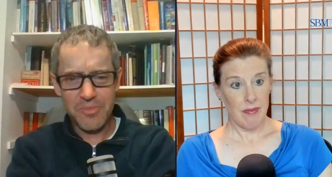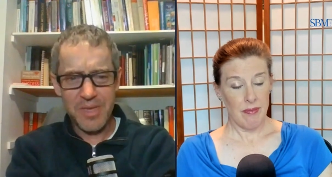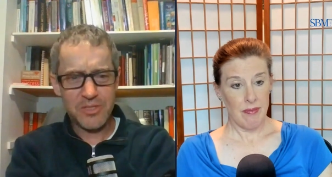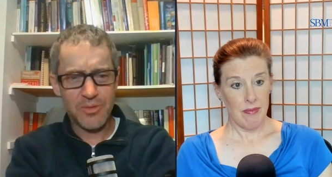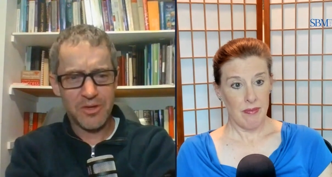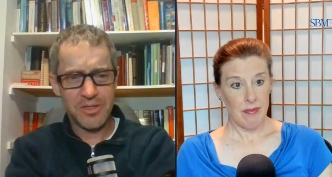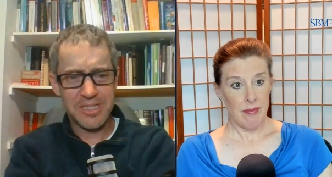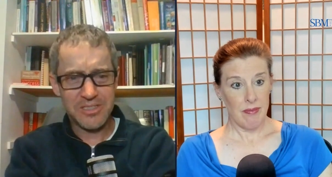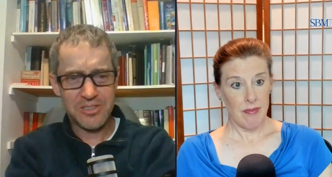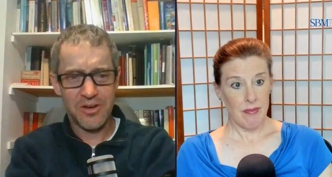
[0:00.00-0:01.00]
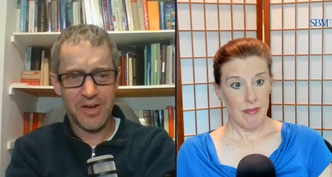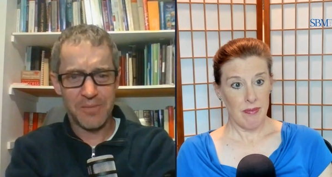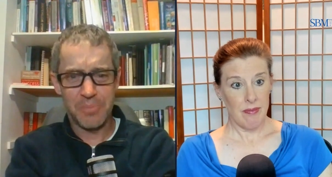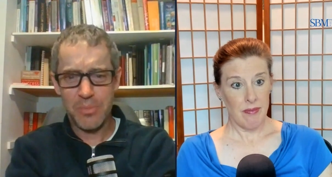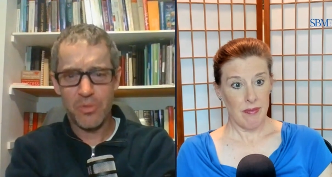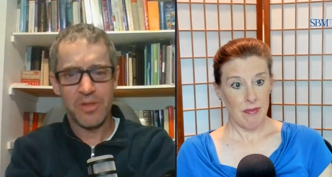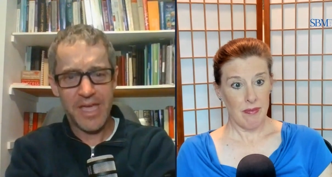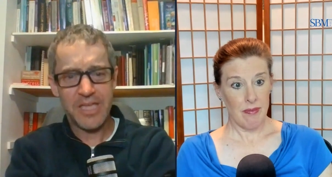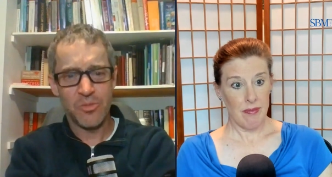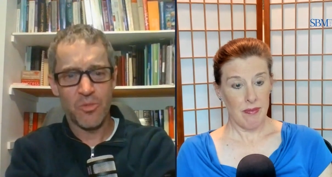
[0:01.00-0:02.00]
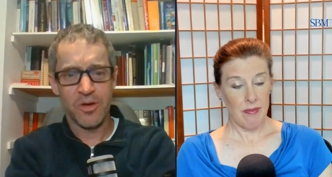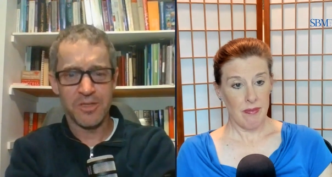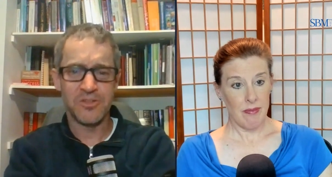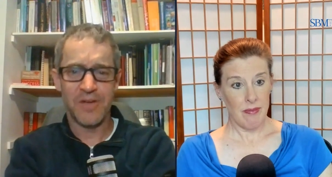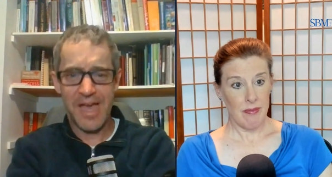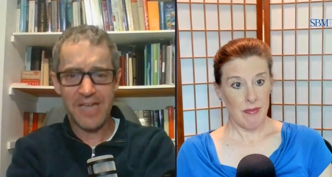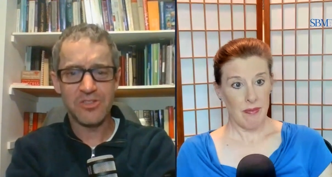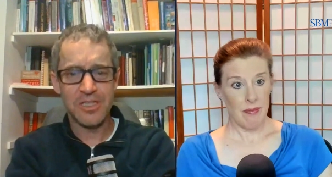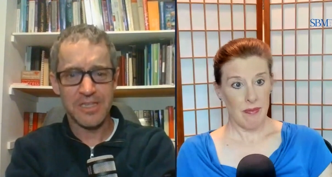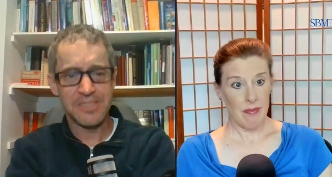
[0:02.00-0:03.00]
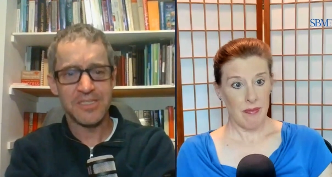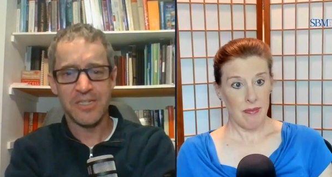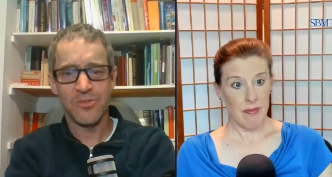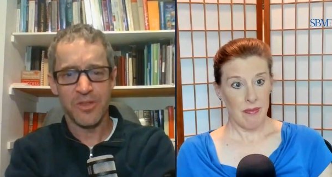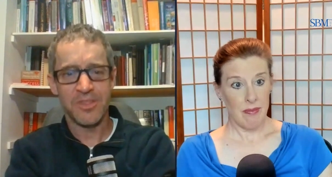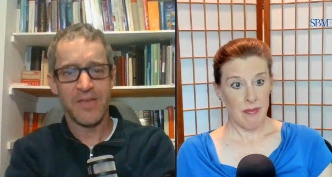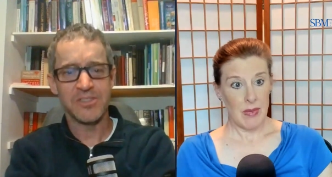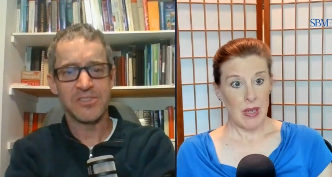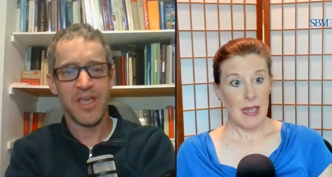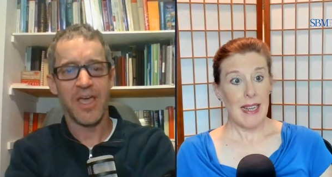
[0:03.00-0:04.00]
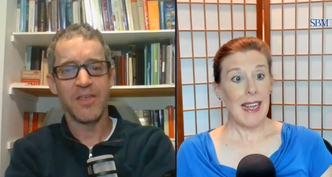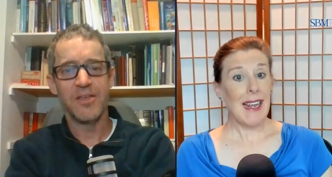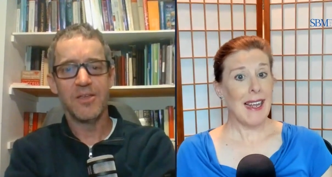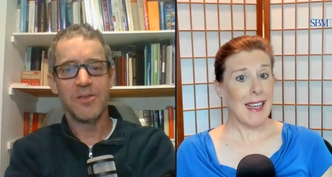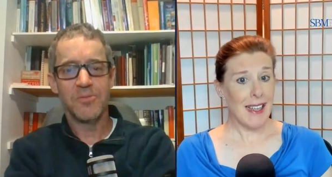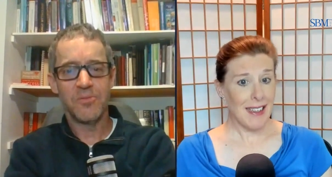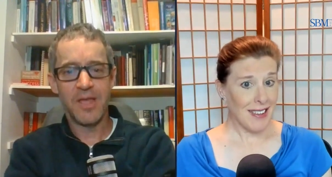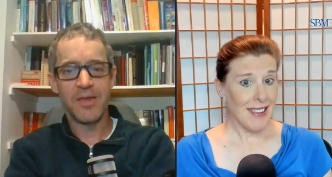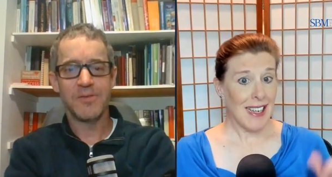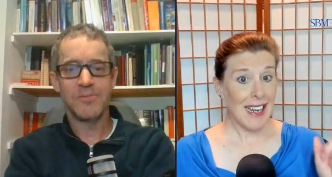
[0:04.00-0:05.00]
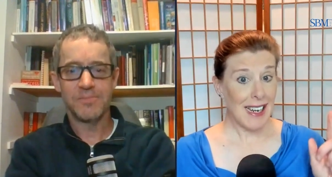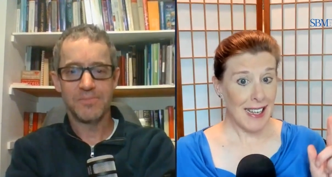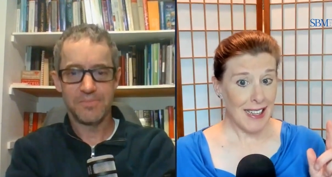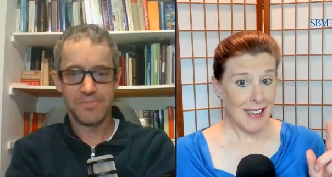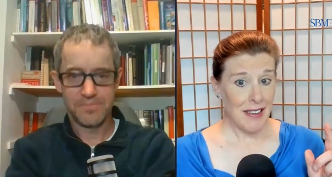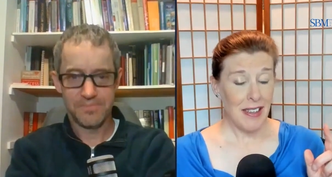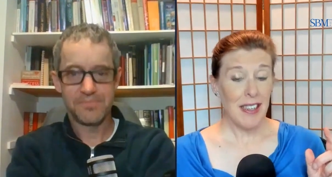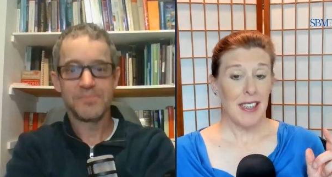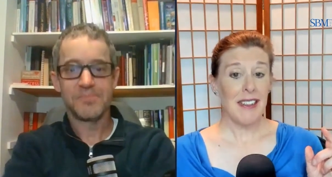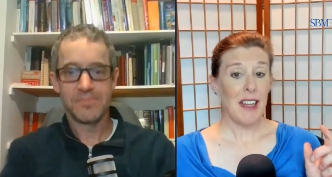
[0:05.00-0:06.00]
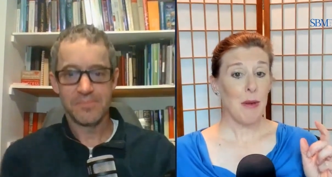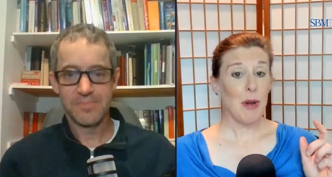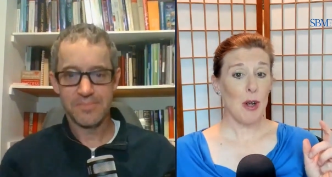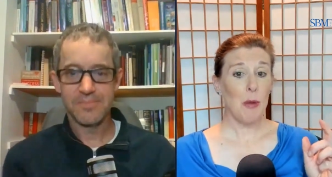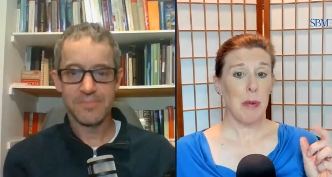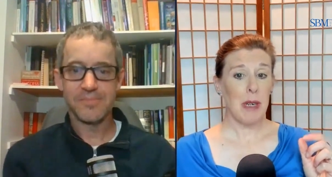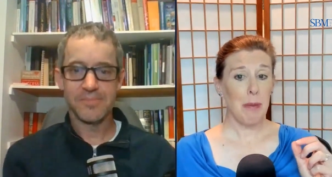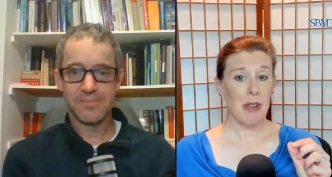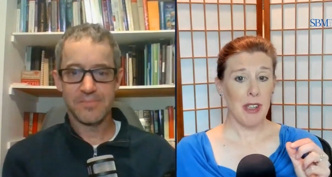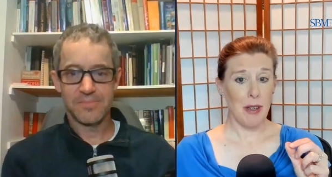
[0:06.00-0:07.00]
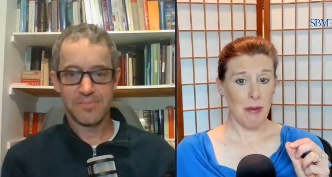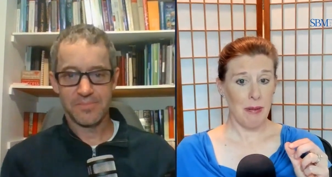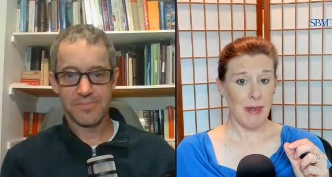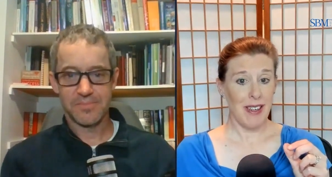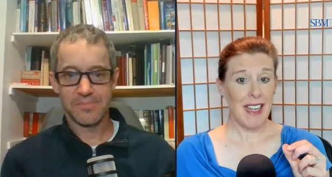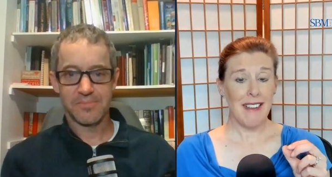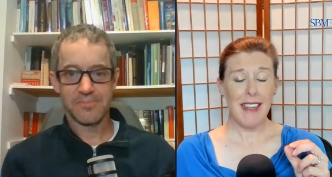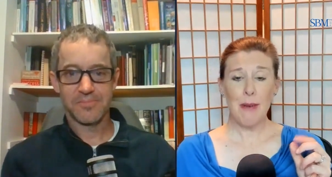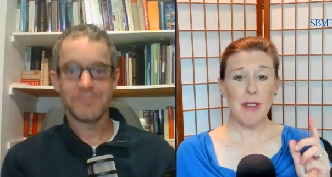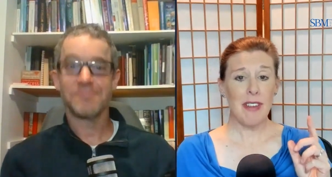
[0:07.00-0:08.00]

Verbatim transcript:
Speaker 1: you a good listener, and people will like you more because you're actually listening to what they have to say. And, and
Speaker 2: they will open up to you, and they will